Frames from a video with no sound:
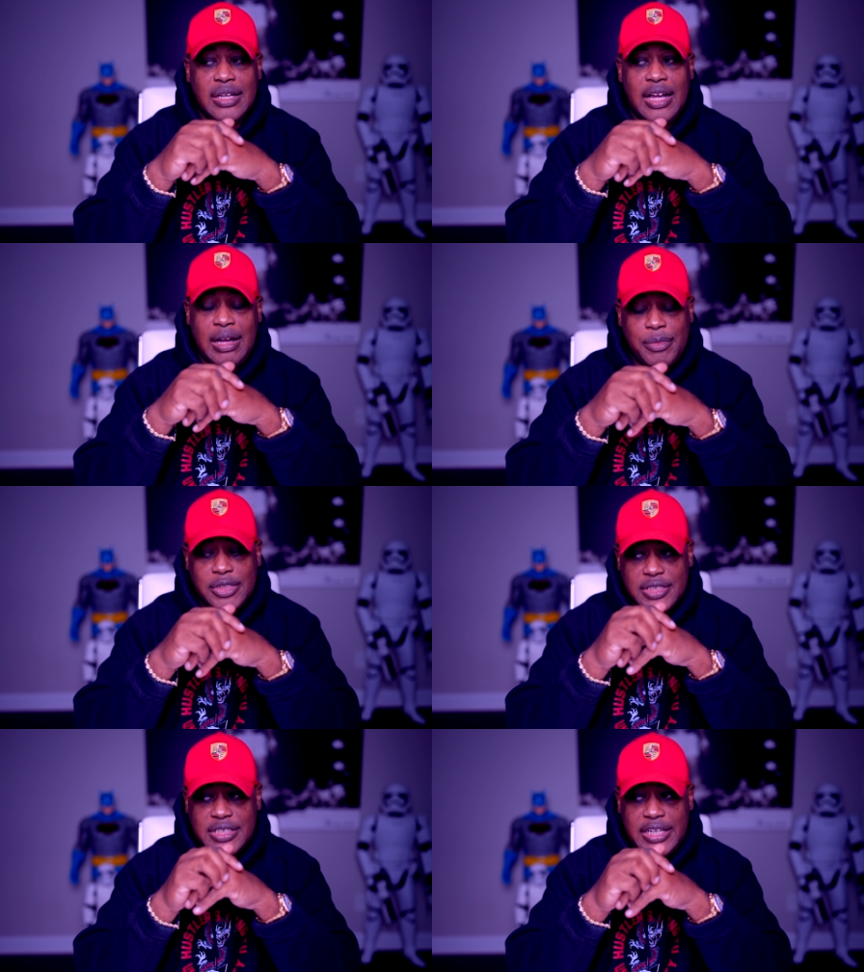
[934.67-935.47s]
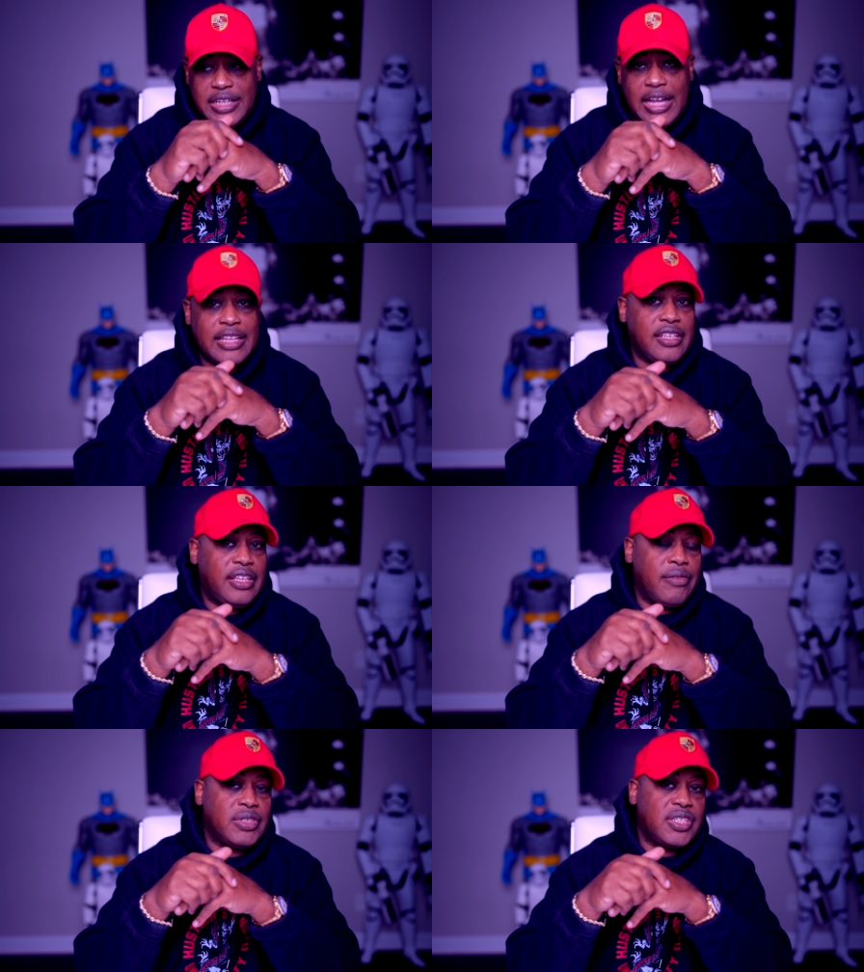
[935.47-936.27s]
I'm going to say it. I think
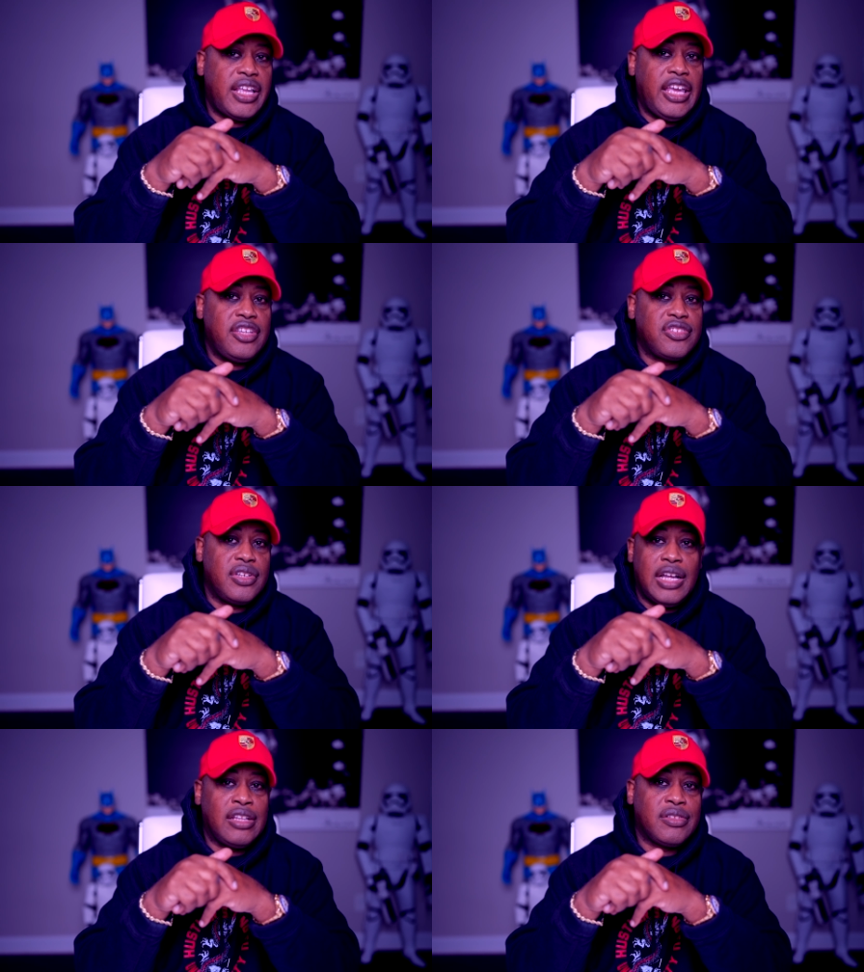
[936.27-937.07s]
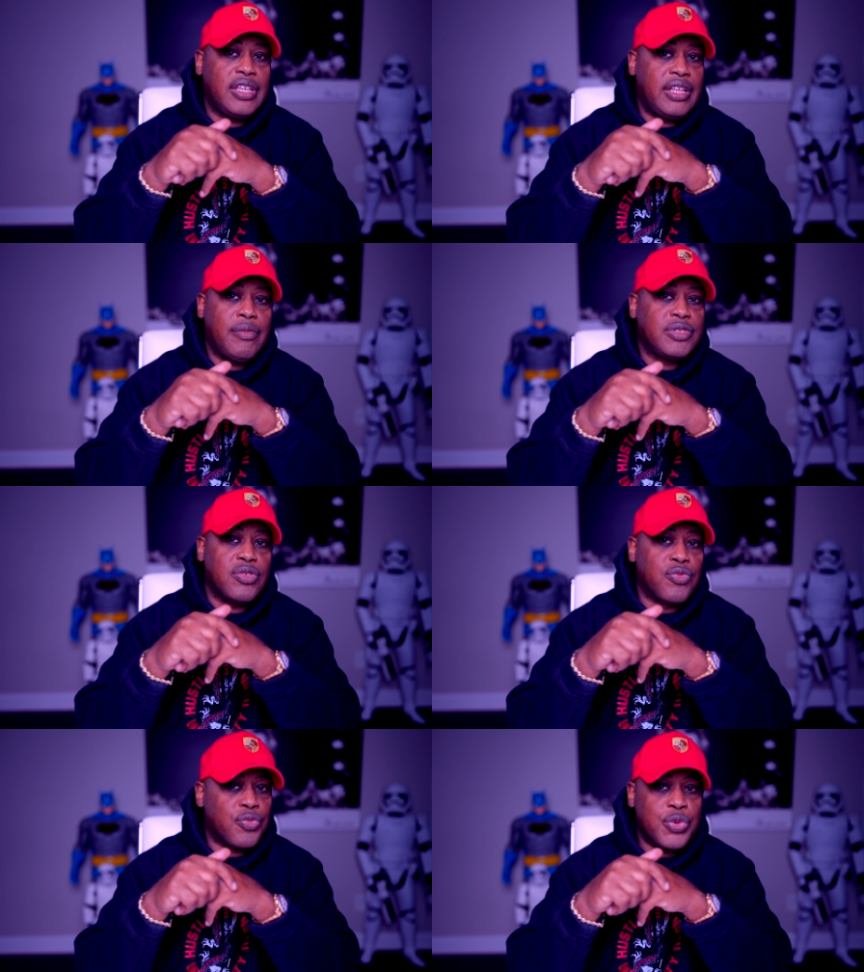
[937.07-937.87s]
that was staged. I don't think that was a
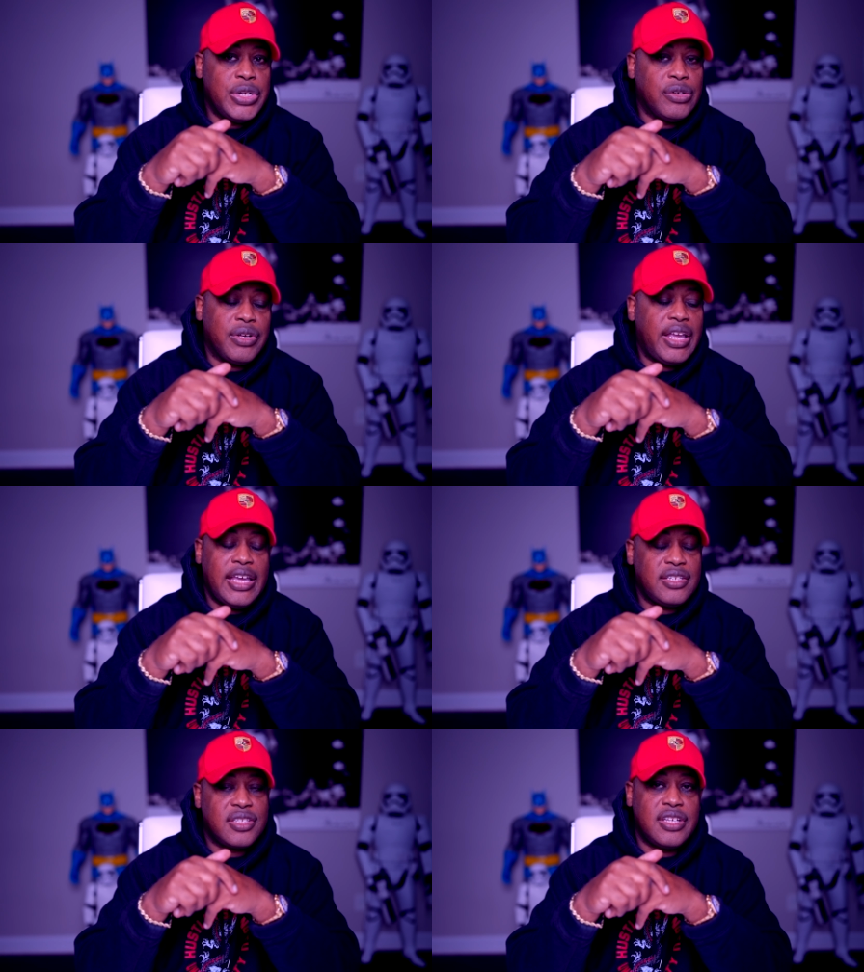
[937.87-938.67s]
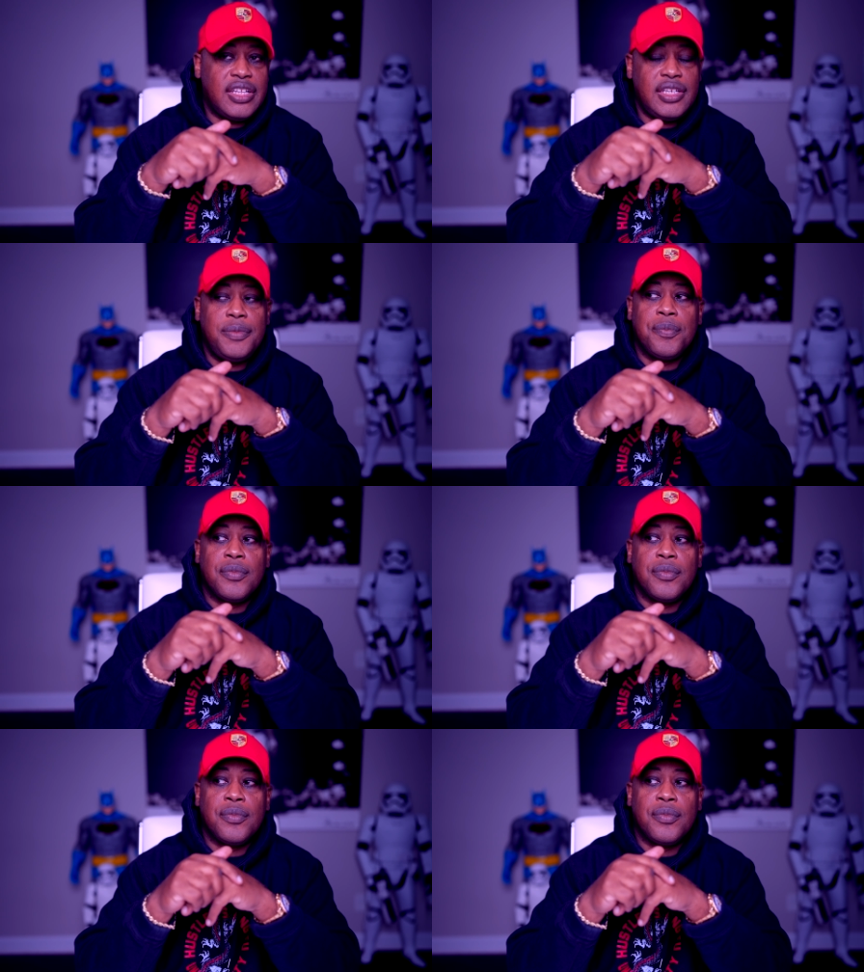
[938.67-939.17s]
real case study,